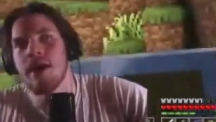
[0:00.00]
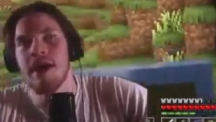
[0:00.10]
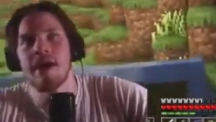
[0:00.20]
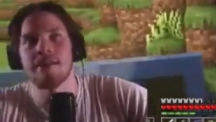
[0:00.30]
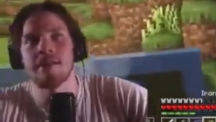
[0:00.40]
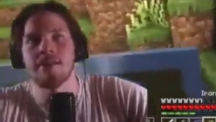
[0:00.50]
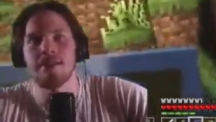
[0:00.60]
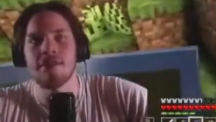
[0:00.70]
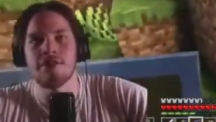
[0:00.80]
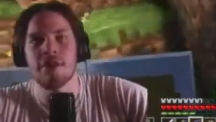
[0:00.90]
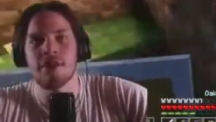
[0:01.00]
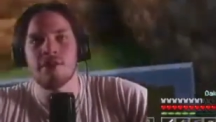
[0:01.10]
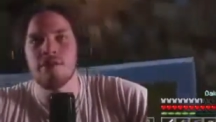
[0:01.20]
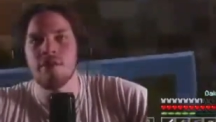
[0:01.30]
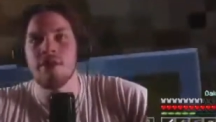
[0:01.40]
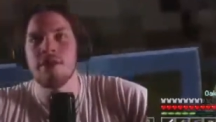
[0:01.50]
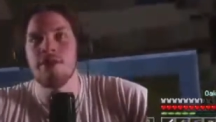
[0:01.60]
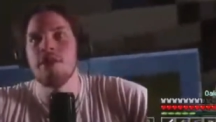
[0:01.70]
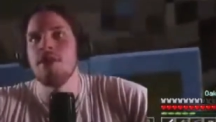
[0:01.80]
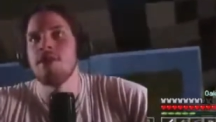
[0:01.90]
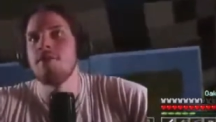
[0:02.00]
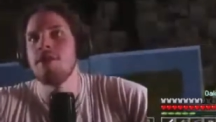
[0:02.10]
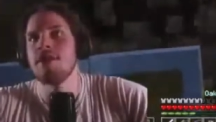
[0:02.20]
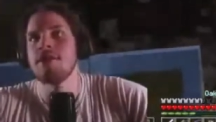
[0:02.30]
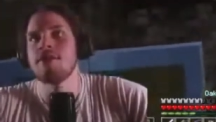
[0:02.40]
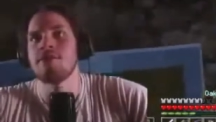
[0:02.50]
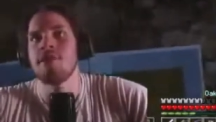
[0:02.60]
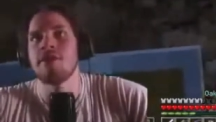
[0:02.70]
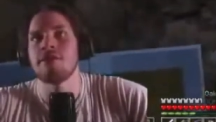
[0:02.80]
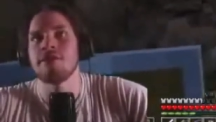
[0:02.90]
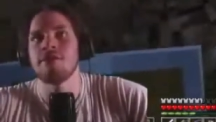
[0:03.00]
and I think he's gonna try to kill me. Let me dig into this mountain.